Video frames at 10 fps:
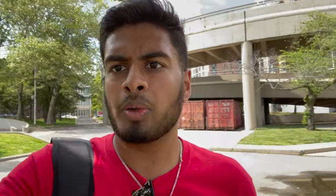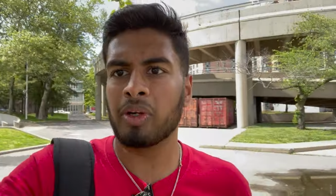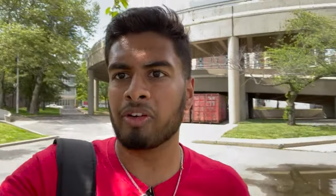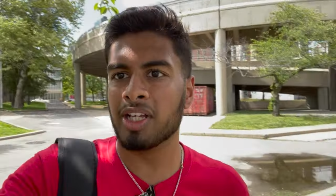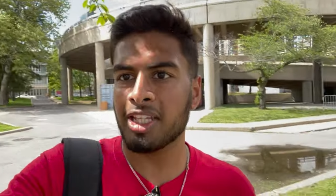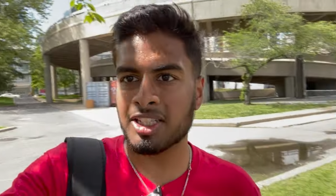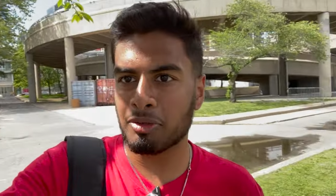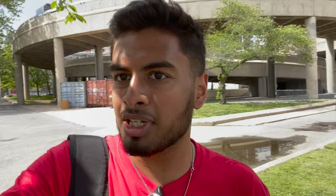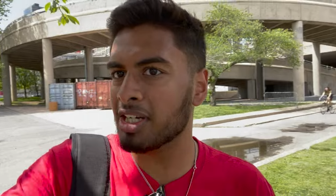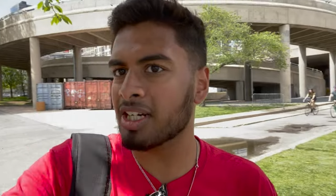We've heard there's a
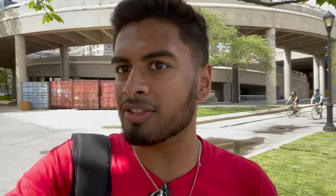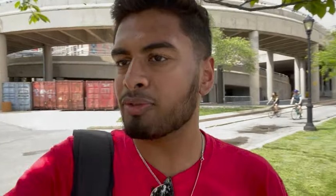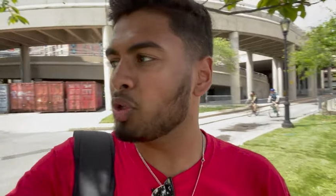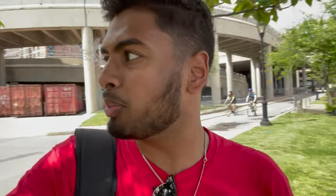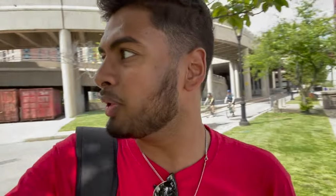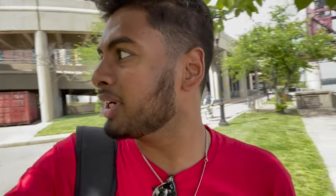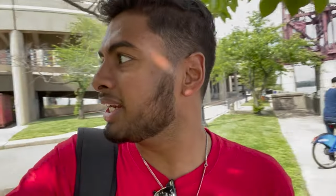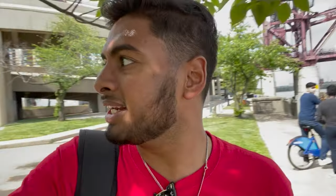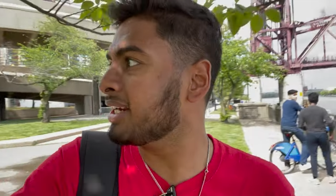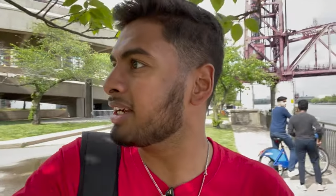really nice viewpoint
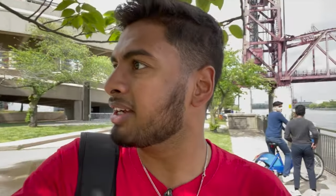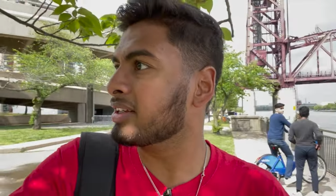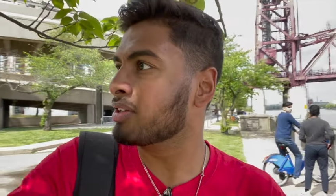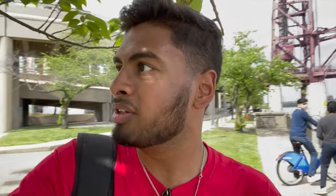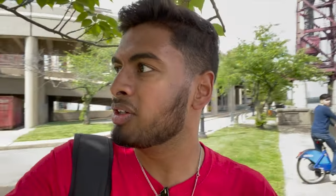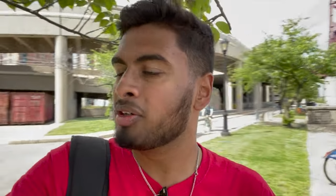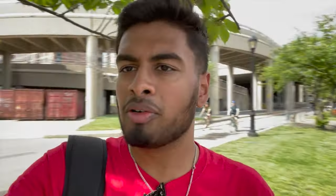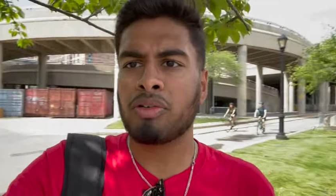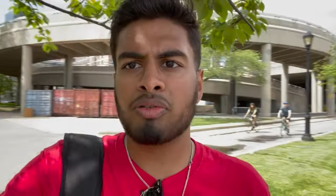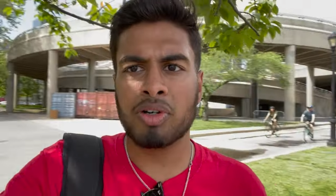in uh,
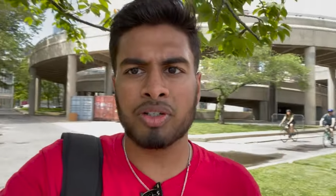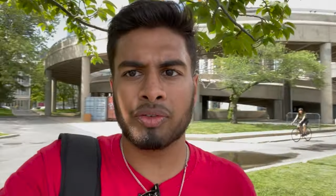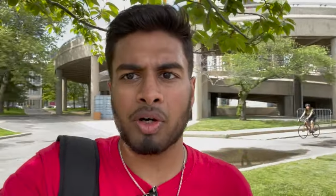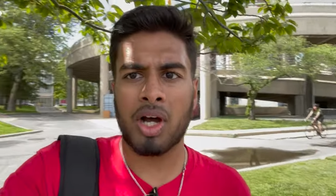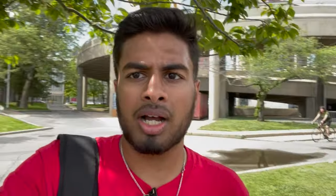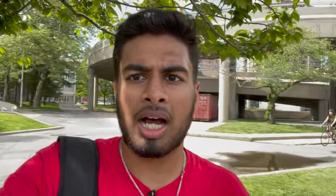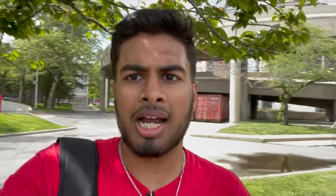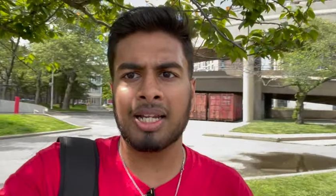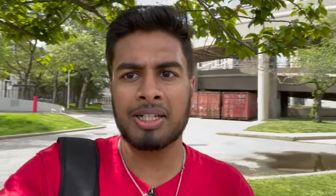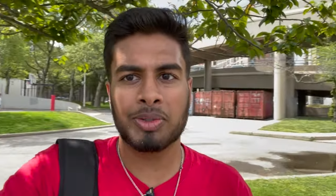Roosevelt
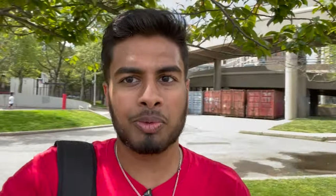Island as